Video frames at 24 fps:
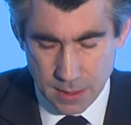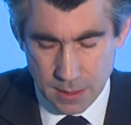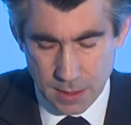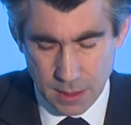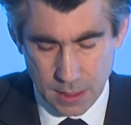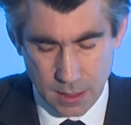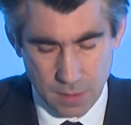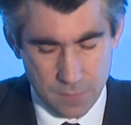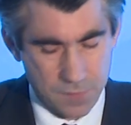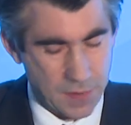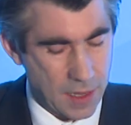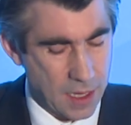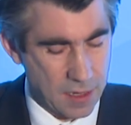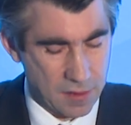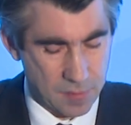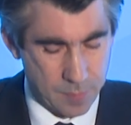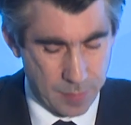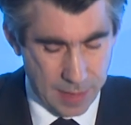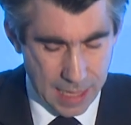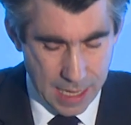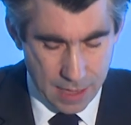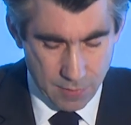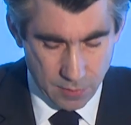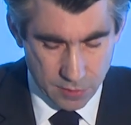He advised
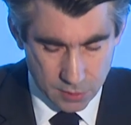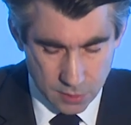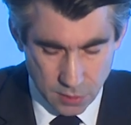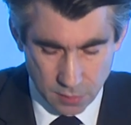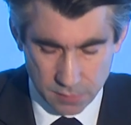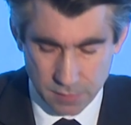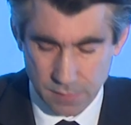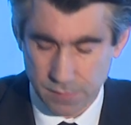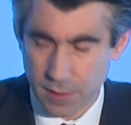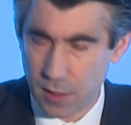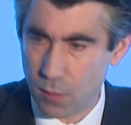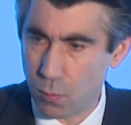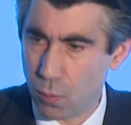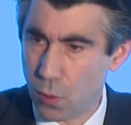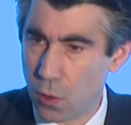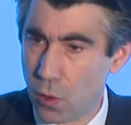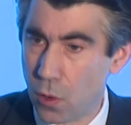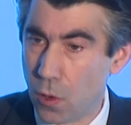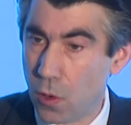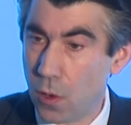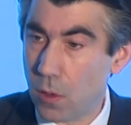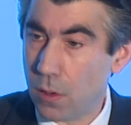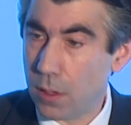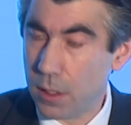Blair on the Kosovo
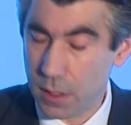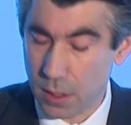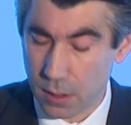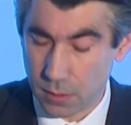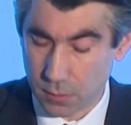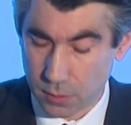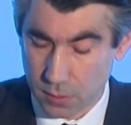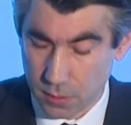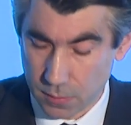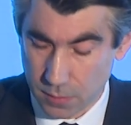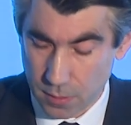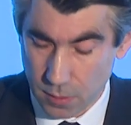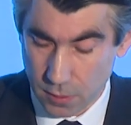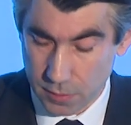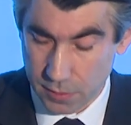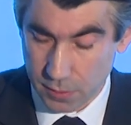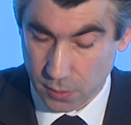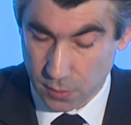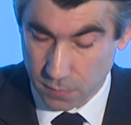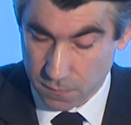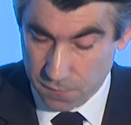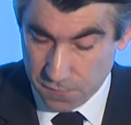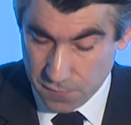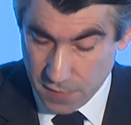War, on, good, on the
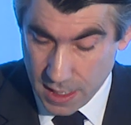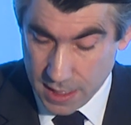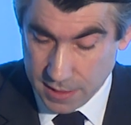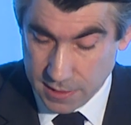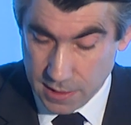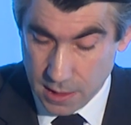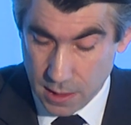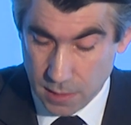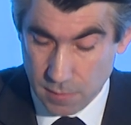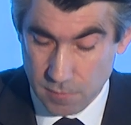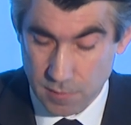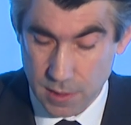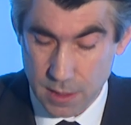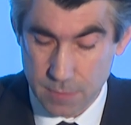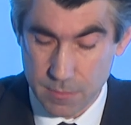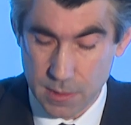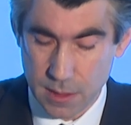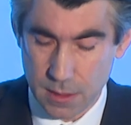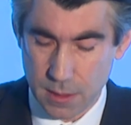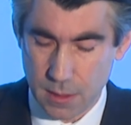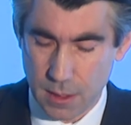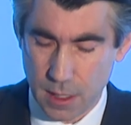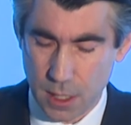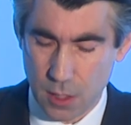Good Friday
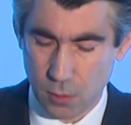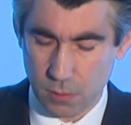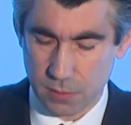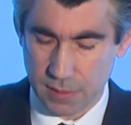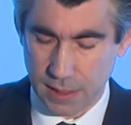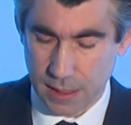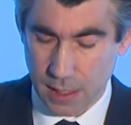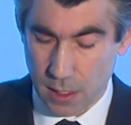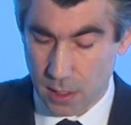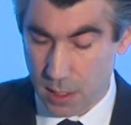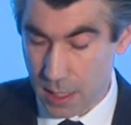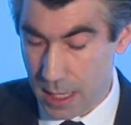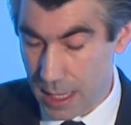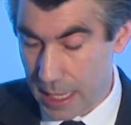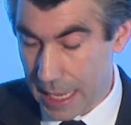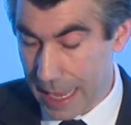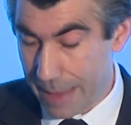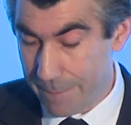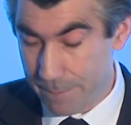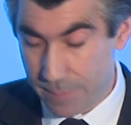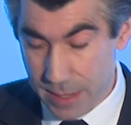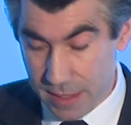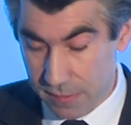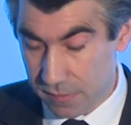Agreement, holding
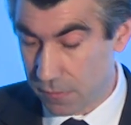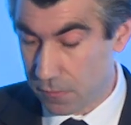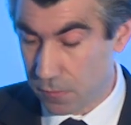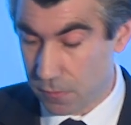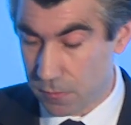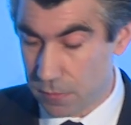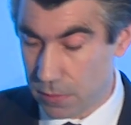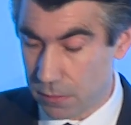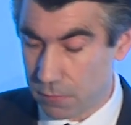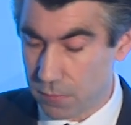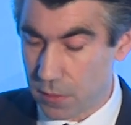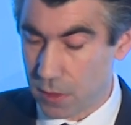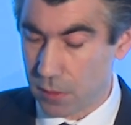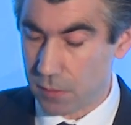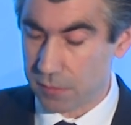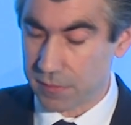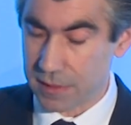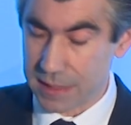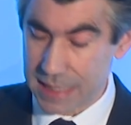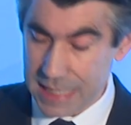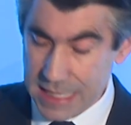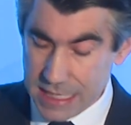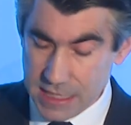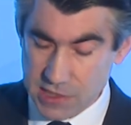ambassadorial roles
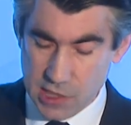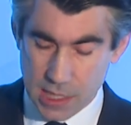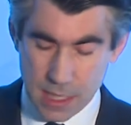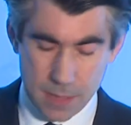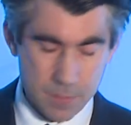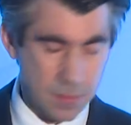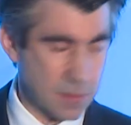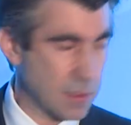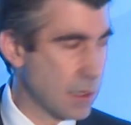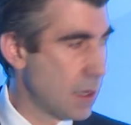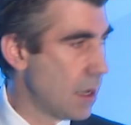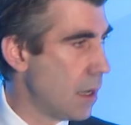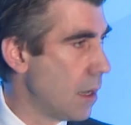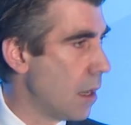in Egypt,